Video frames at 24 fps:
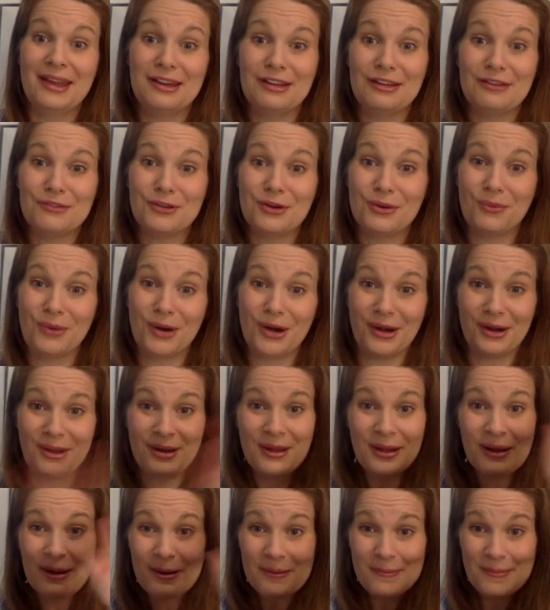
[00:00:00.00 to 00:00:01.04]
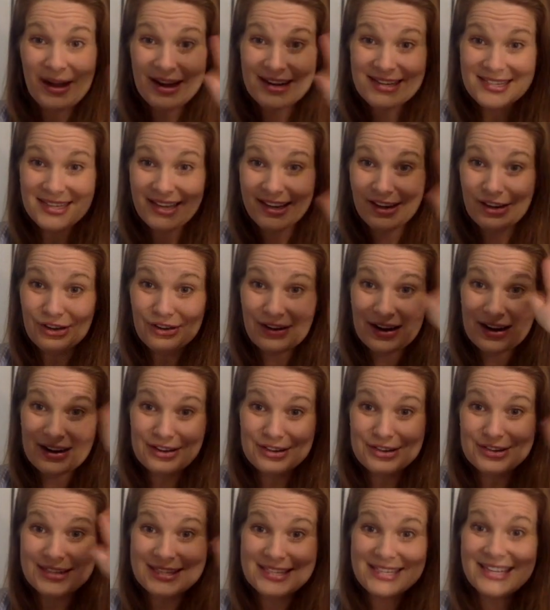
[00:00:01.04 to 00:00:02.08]
any of your work. Bye, second
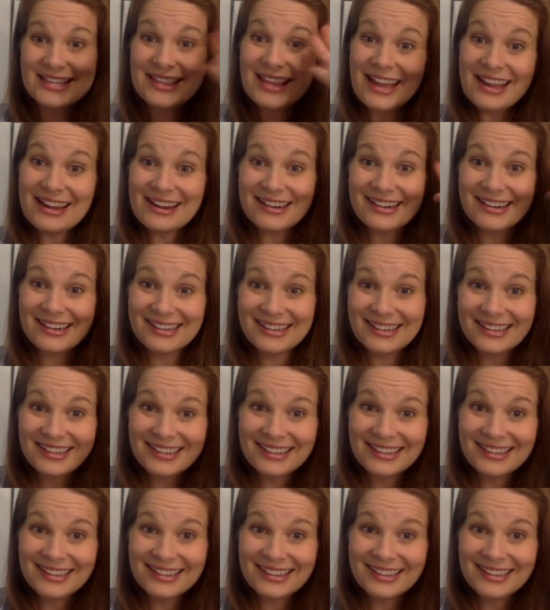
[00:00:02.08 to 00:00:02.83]
graders. See you later.